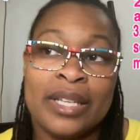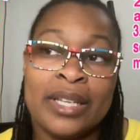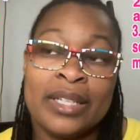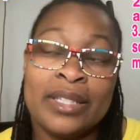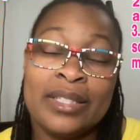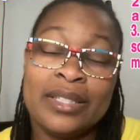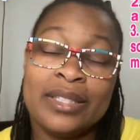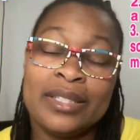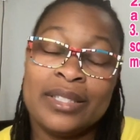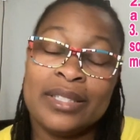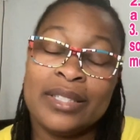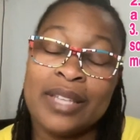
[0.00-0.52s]

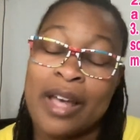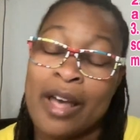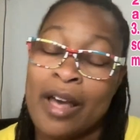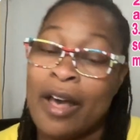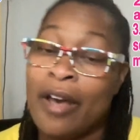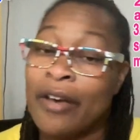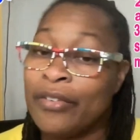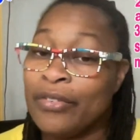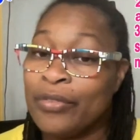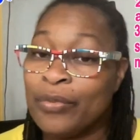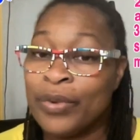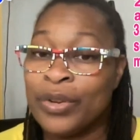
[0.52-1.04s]
it's
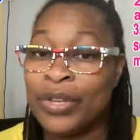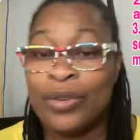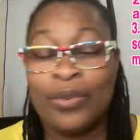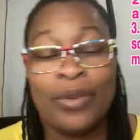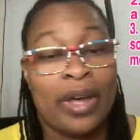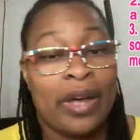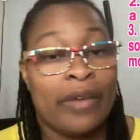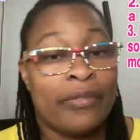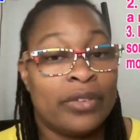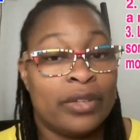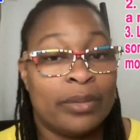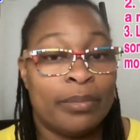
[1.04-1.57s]
tough when you
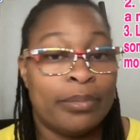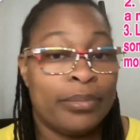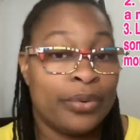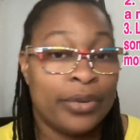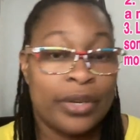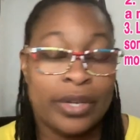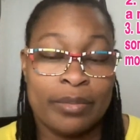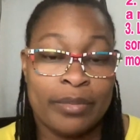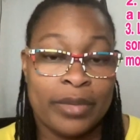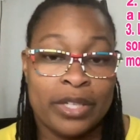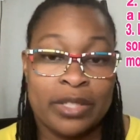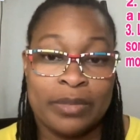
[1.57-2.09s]
have to
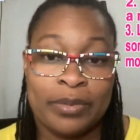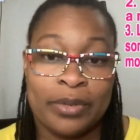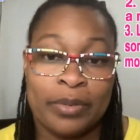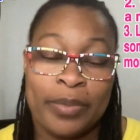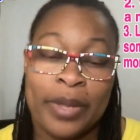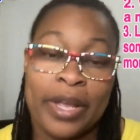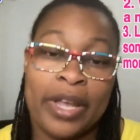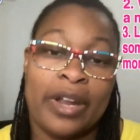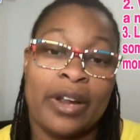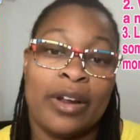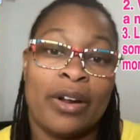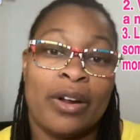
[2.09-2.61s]
pretty much
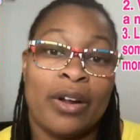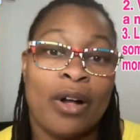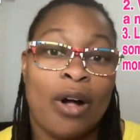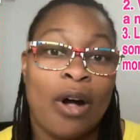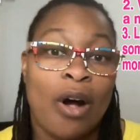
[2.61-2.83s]
prepare